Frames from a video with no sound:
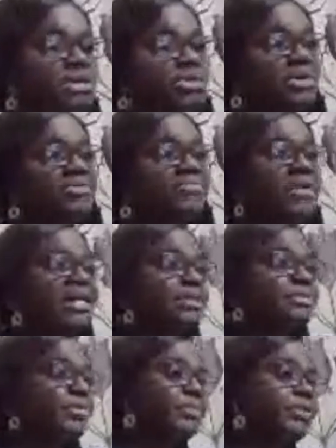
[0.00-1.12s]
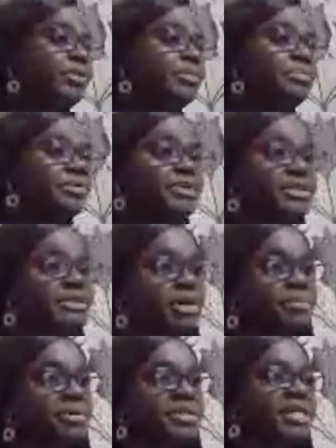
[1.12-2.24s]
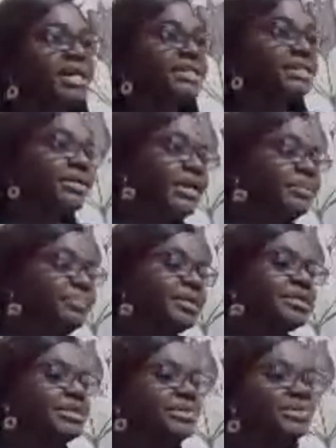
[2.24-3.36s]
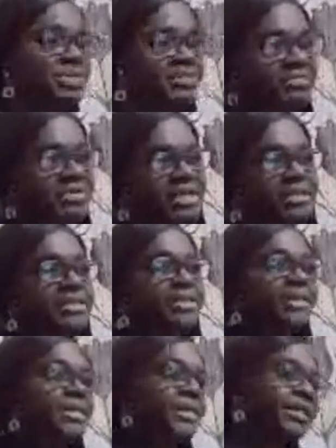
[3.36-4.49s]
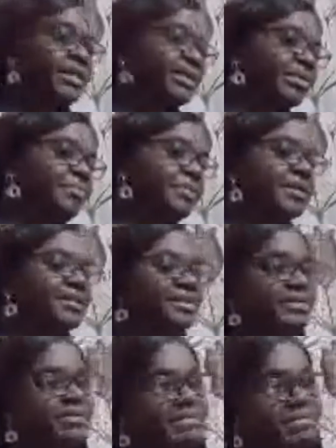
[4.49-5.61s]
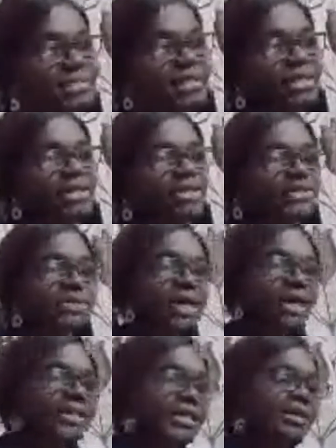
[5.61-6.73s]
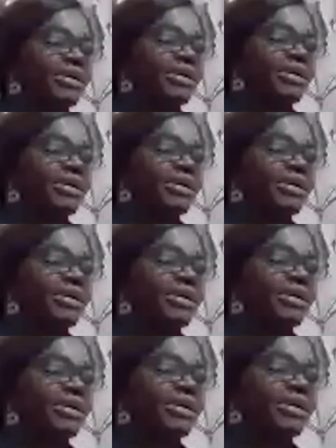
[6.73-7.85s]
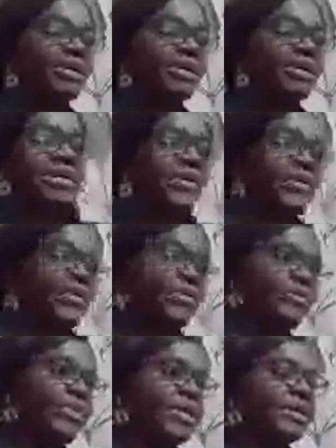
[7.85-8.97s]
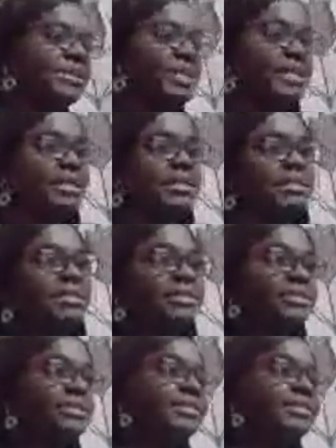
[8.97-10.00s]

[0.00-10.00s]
to invite people on board. Omoni Atilola, bless you. Good evening. God bless you. Tonight, our topic is raising